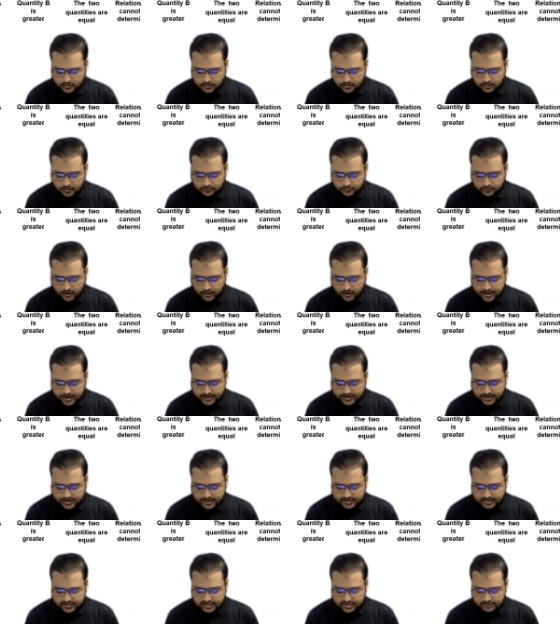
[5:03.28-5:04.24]
so I
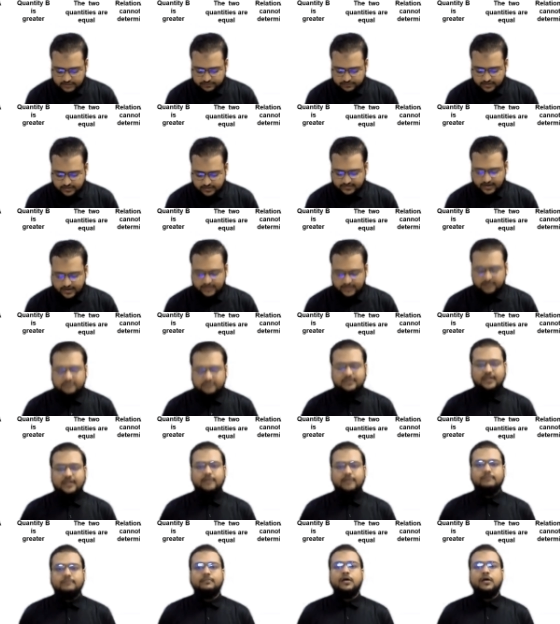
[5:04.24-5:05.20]
can keep the sign
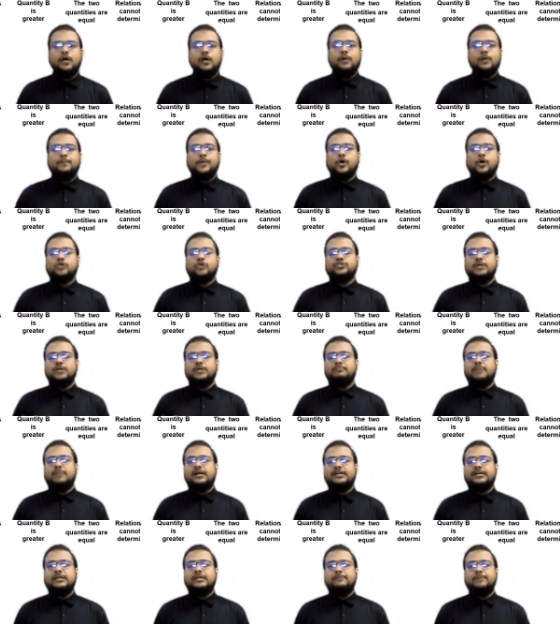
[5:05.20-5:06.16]
same because I
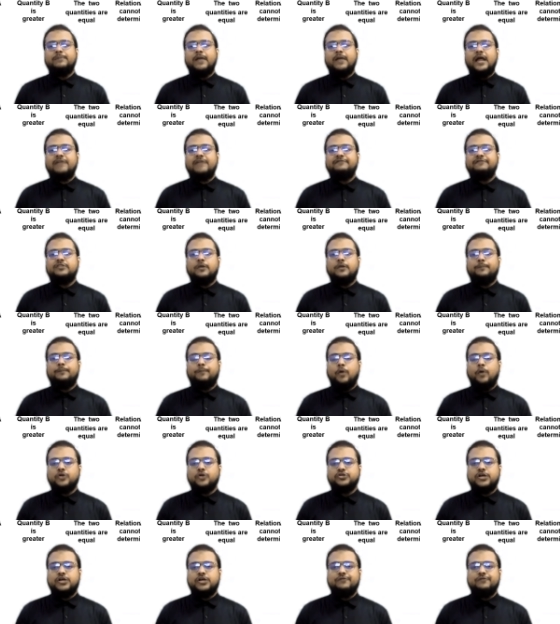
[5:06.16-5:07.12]
multiplied with a
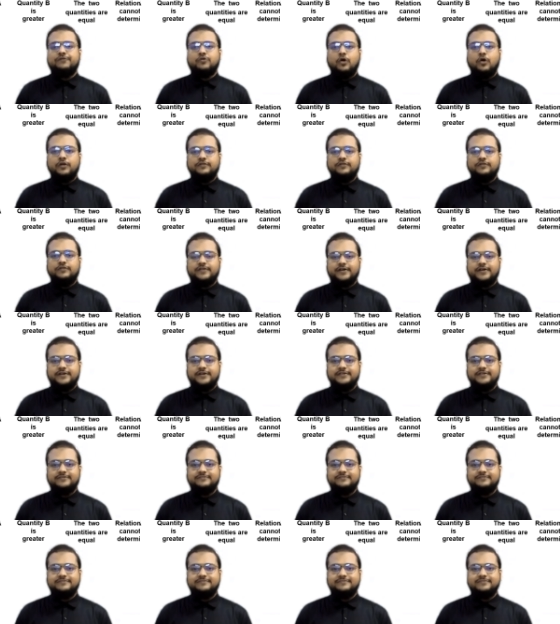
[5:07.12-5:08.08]
positive constant.
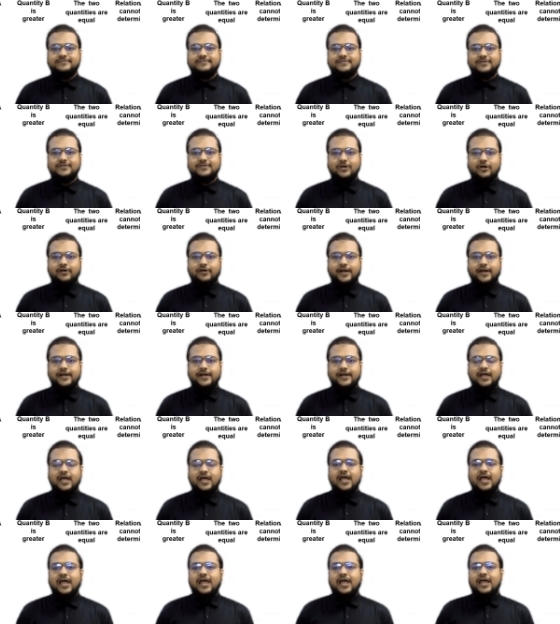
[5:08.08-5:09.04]
All right.
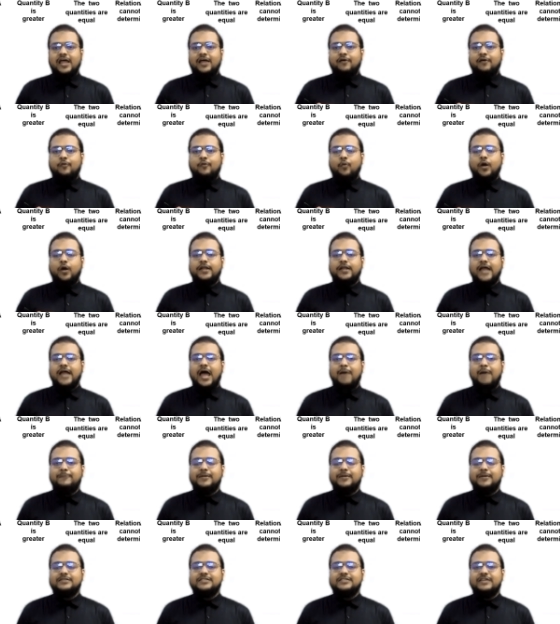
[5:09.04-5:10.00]
What
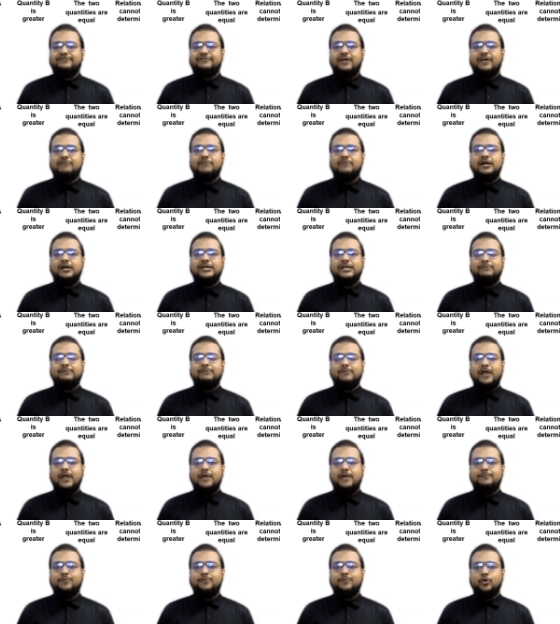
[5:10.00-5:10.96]
happens if I
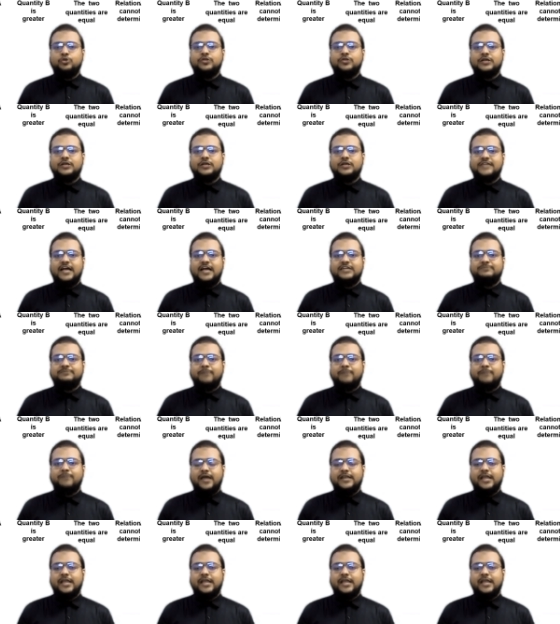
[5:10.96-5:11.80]
multiply both the sides by a